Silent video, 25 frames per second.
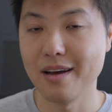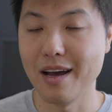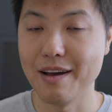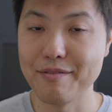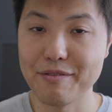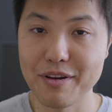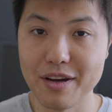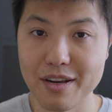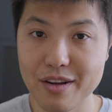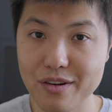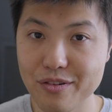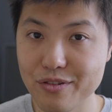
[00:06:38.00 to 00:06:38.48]

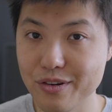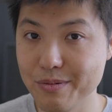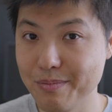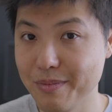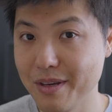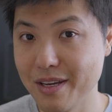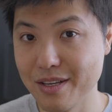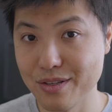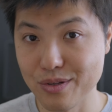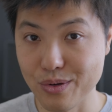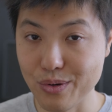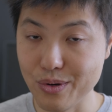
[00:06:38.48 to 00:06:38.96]
I've kind of
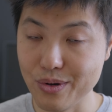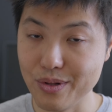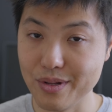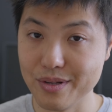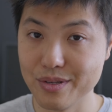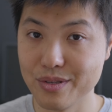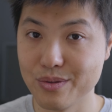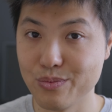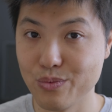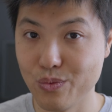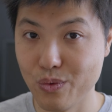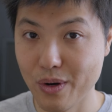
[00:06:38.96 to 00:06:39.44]
grouped these all
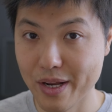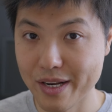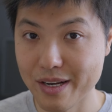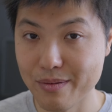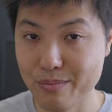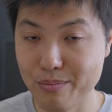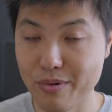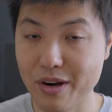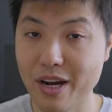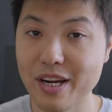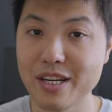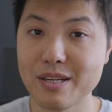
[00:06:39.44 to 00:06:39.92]
as
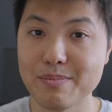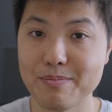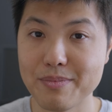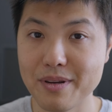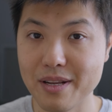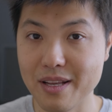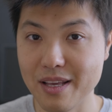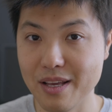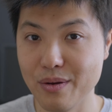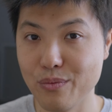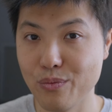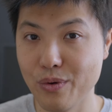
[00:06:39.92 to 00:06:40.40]
one brush,
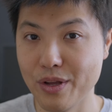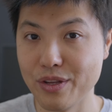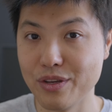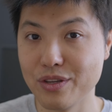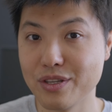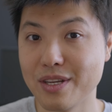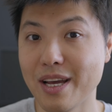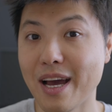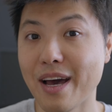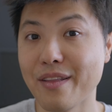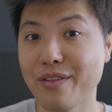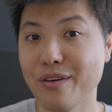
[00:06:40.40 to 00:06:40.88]
but when
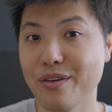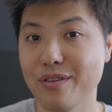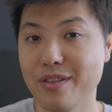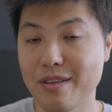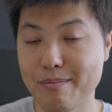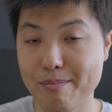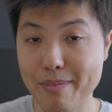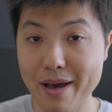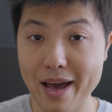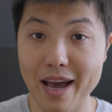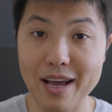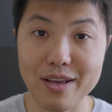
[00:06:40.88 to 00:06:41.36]
you download
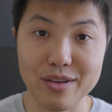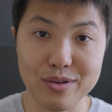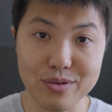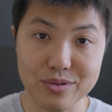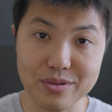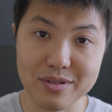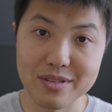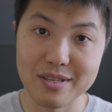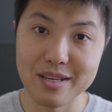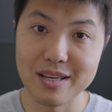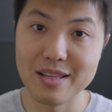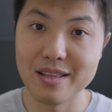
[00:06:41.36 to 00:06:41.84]
the pack,
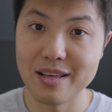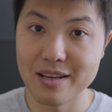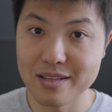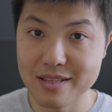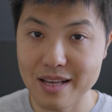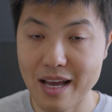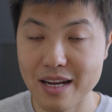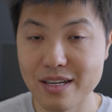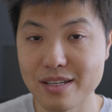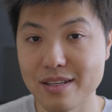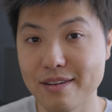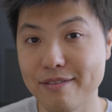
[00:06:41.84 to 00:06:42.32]
you'll see
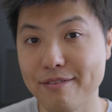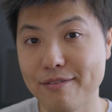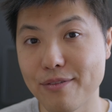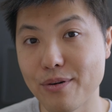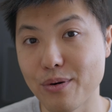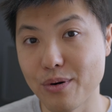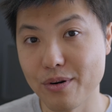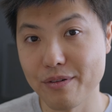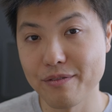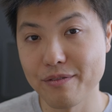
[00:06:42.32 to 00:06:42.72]
there's actually 4